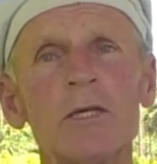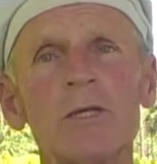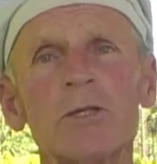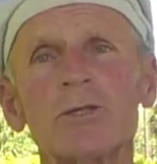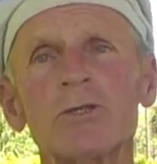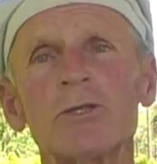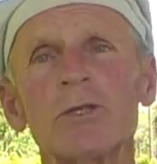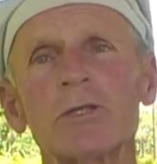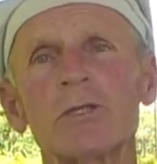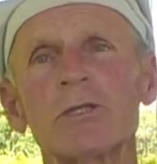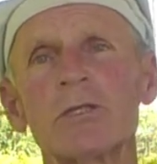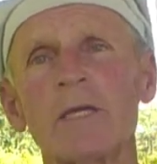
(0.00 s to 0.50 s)

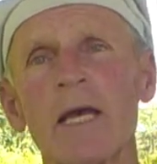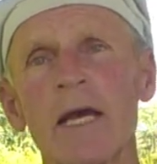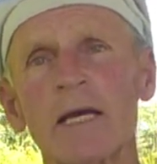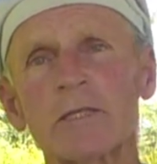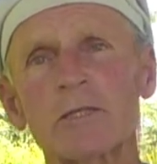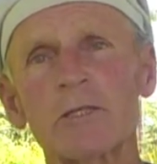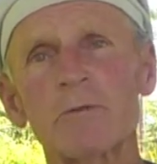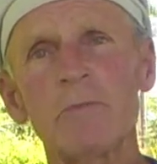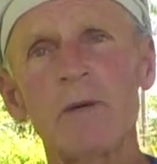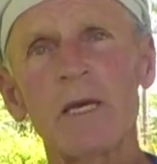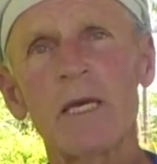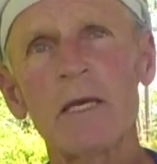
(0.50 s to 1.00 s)
Just
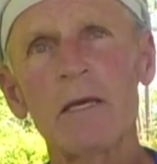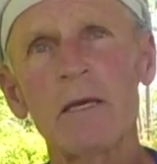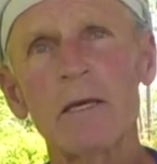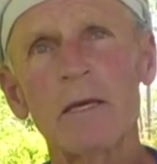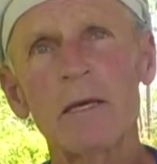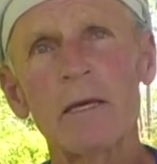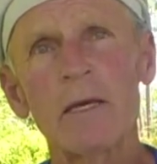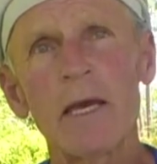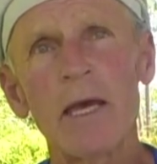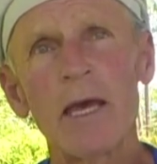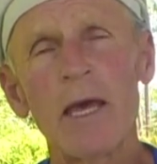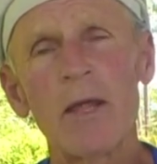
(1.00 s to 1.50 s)
text me
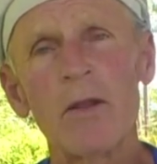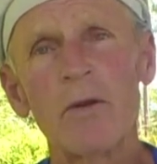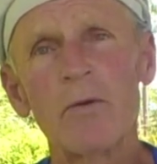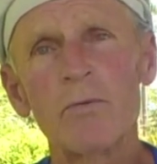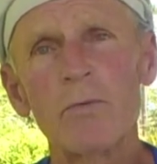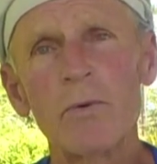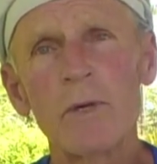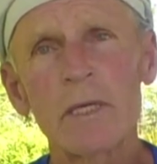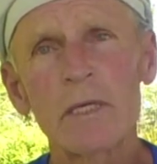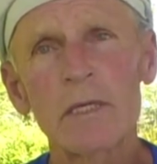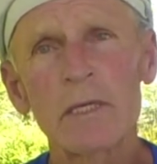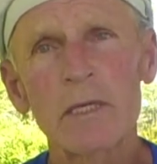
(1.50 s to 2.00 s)

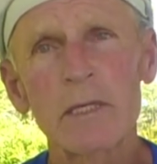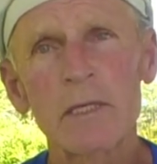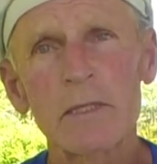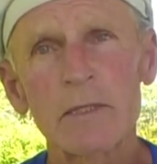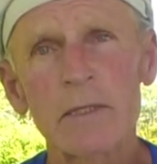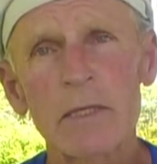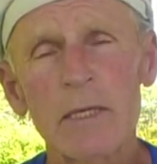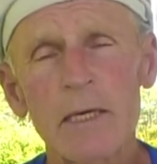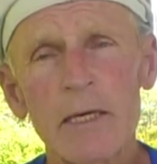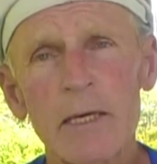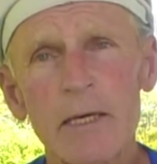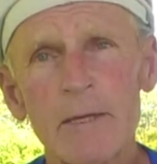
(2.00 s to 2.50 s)
and we
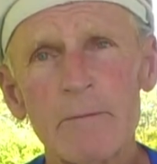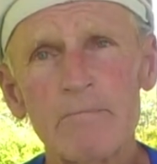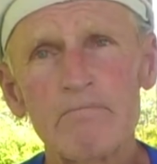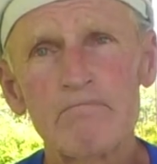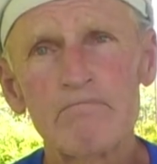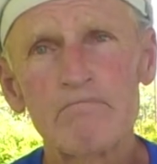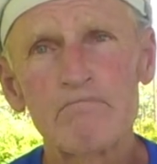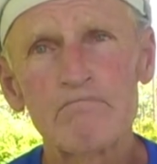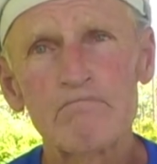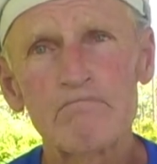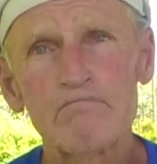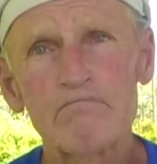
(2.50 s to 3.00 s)
can
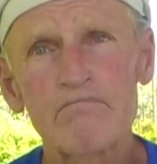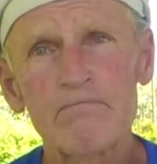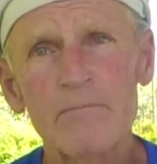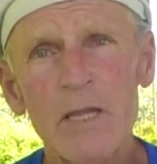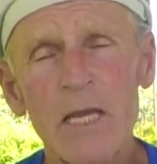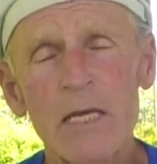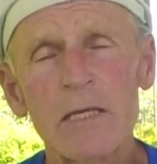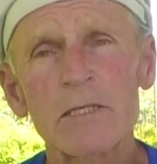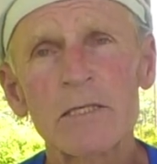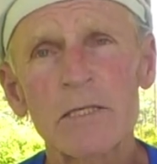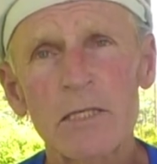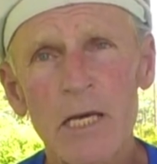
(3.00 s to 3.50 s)

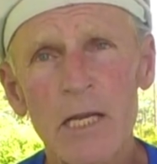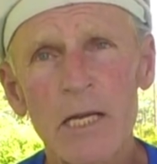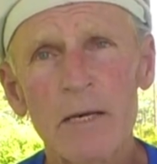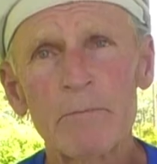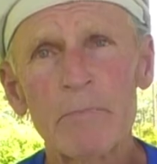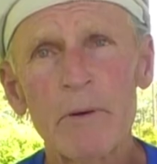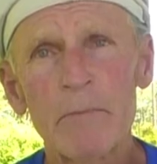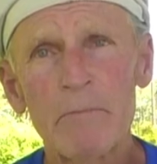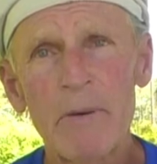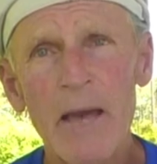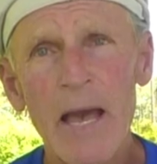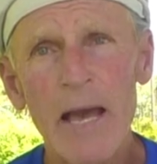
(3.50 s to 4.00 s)
set
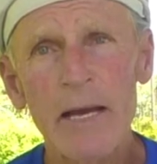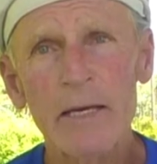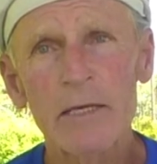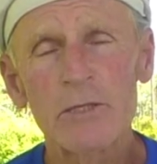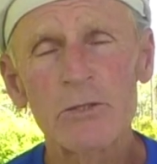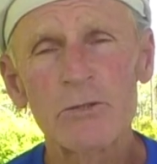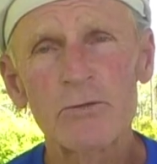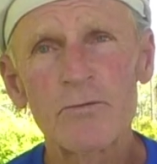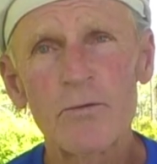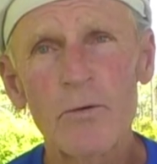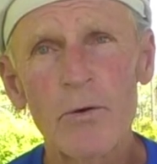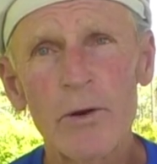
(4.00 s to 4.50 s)
up a
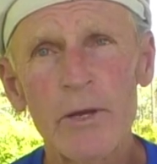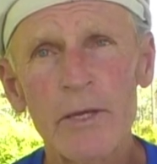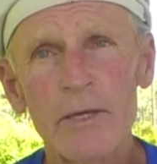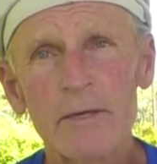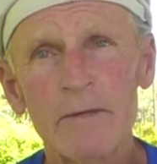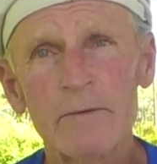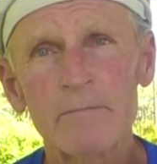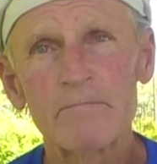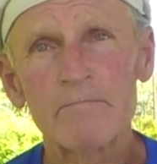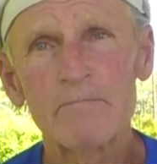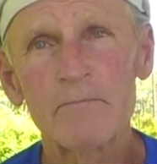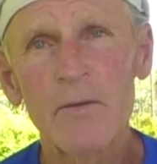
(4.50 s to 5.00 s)
package for you.
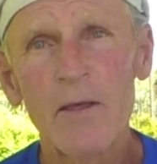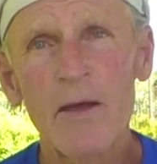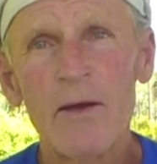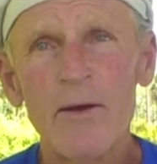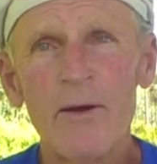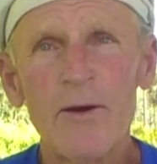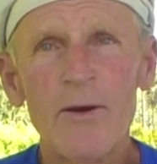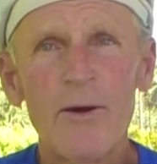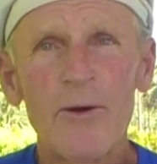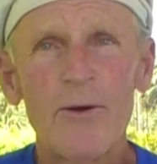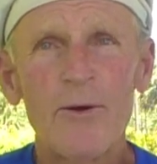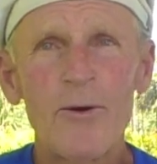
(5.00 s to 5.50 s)

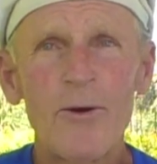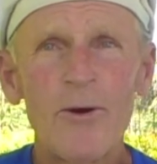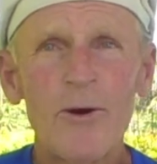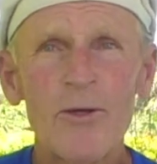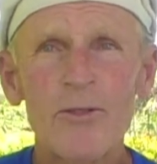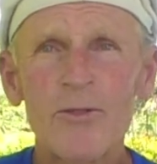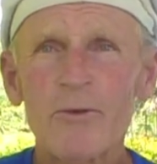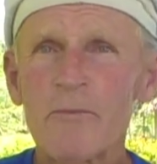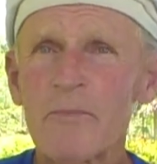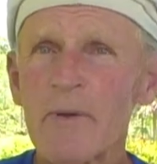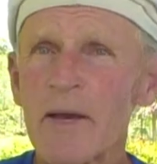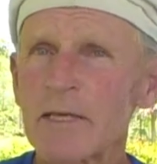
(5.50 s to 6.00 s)

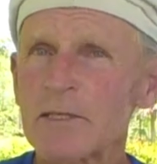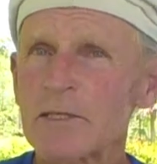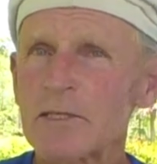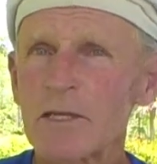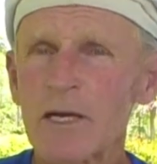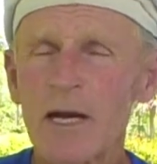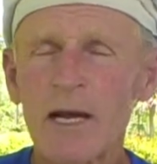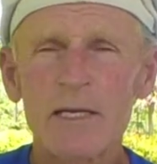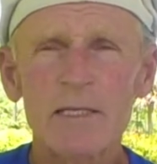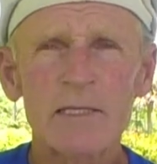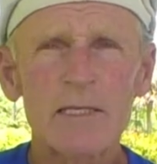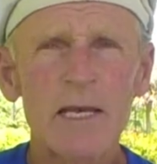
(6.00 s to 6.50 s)
All the best,
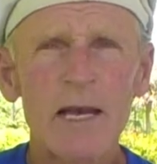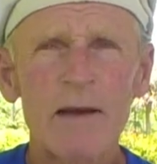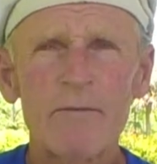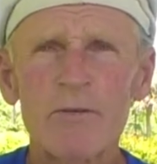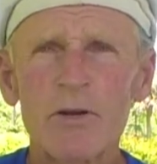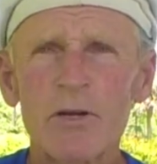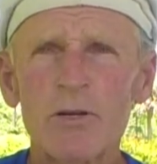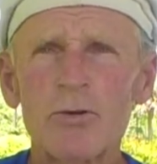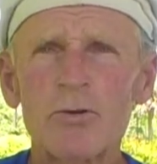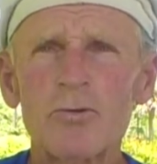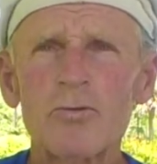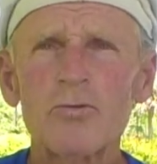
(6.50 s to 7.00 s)
guys. Have
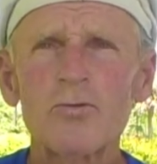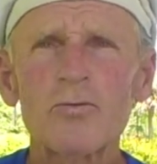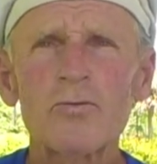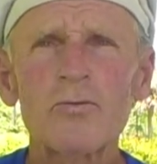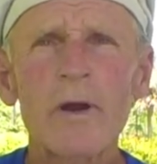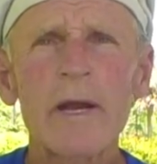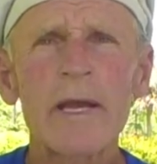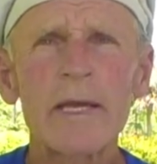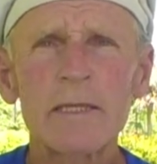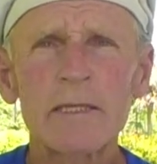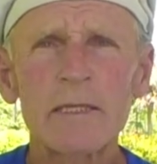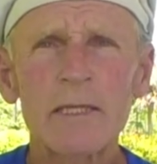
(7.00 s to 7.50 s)
a
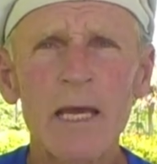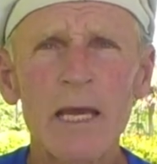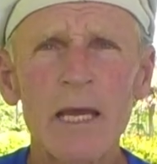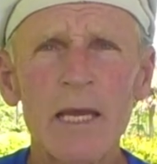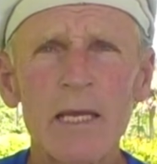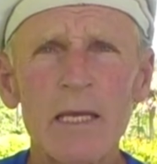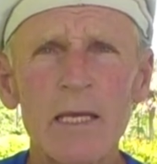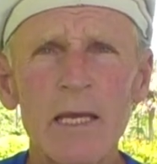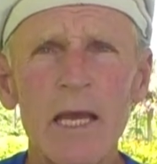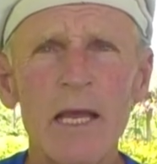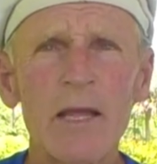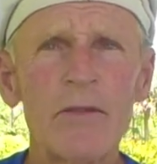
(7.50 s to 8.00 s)
great
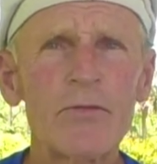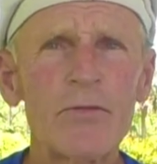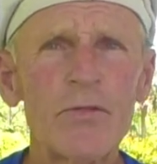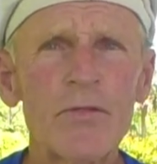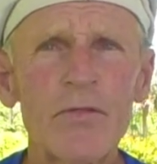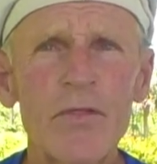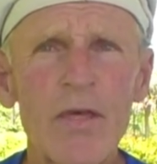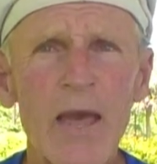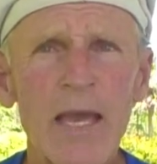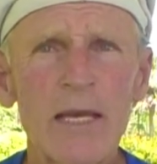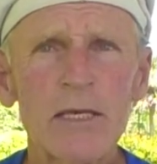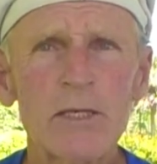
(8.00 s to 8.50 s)
day, and
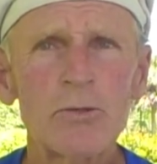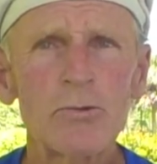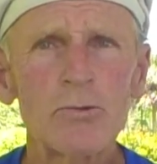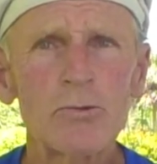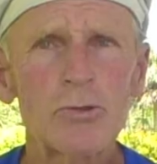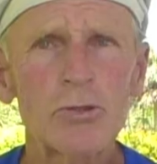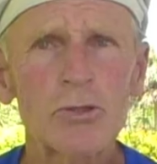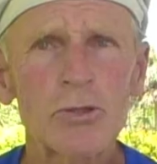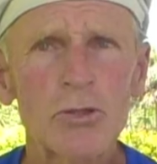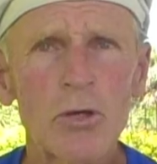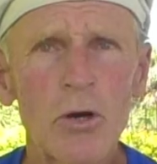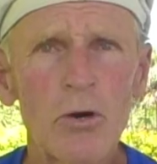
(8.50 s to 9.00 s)
thank you
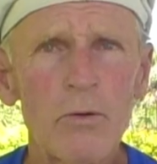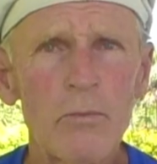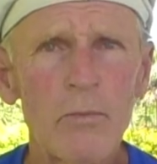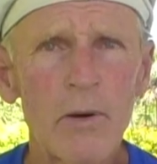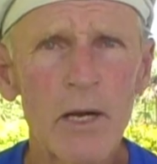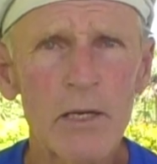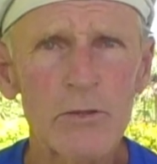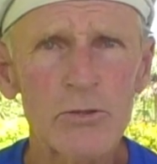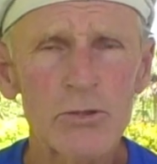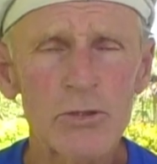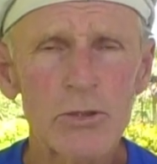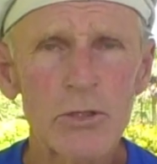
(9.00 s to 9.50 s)
so
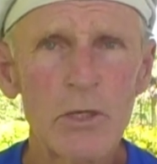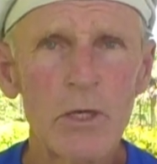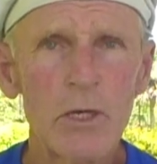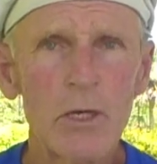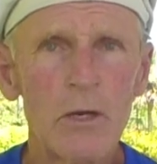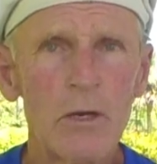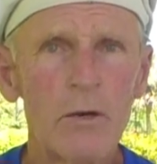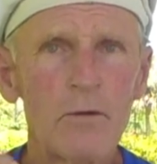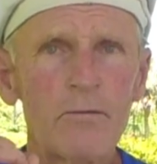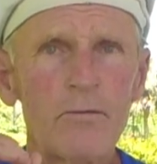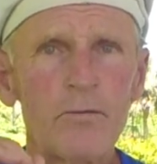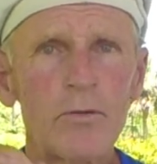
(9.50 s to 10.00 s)
much
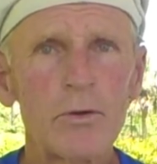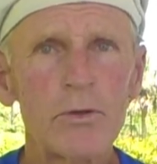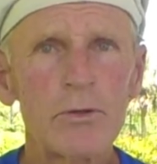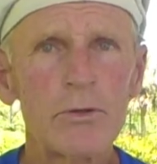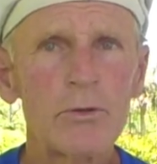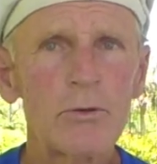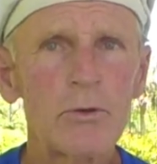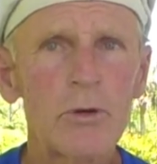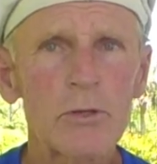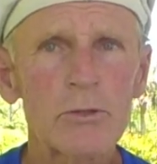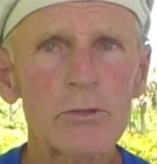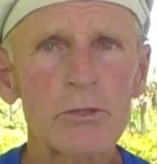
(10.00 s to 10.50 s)
for
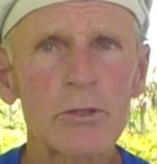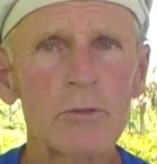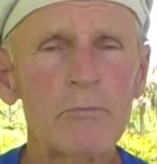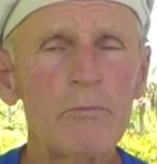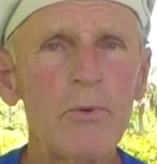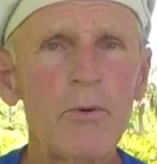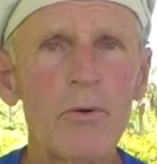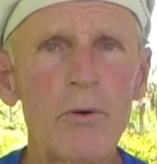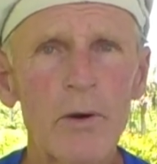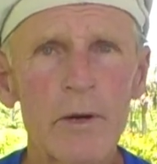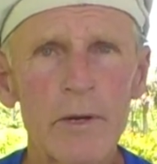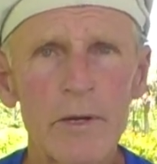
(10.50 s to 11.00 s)
your
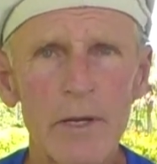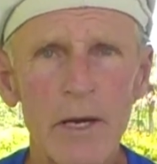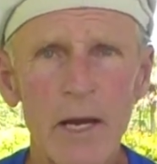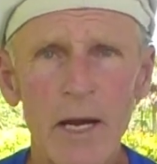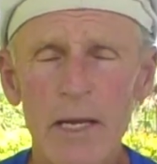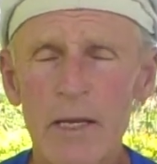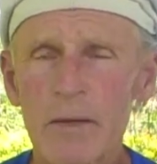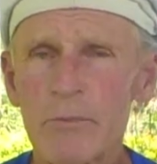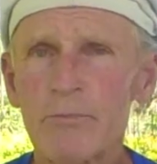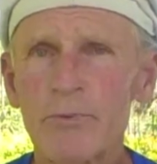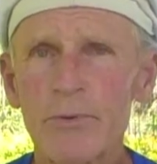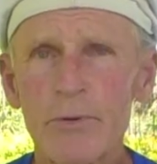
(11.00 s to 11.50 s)
support.
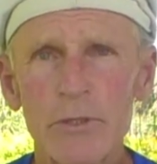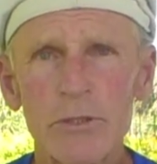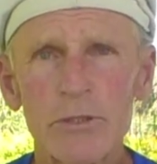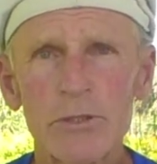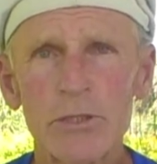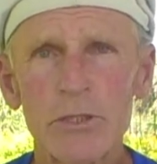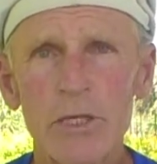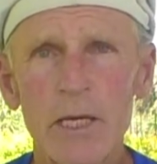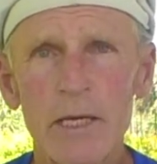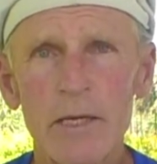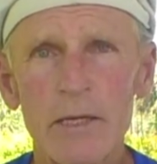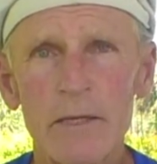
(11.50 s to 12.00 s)
I
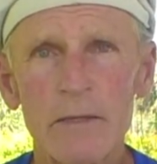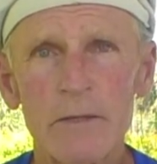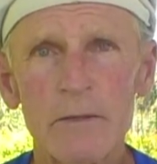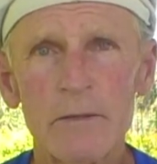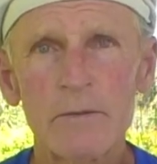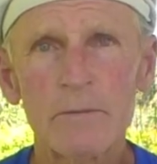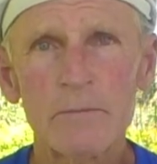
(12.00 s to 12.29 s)
appreciate it.